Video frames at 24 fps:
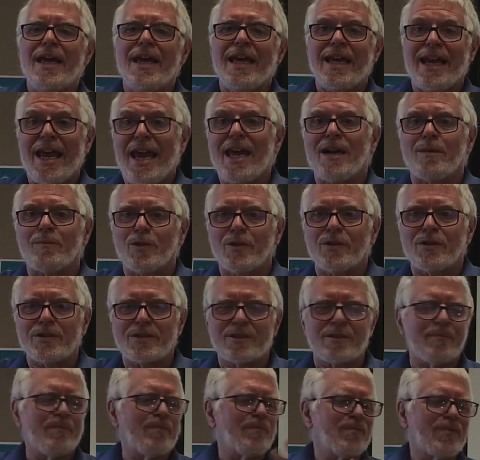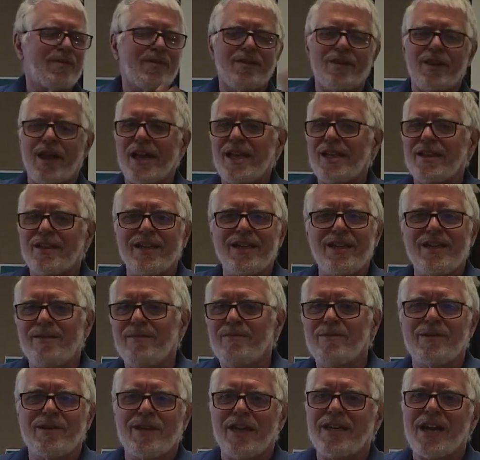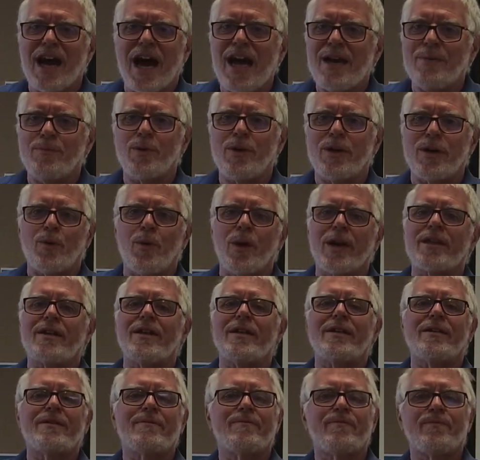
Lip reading: in animals likely to die pretty quickly.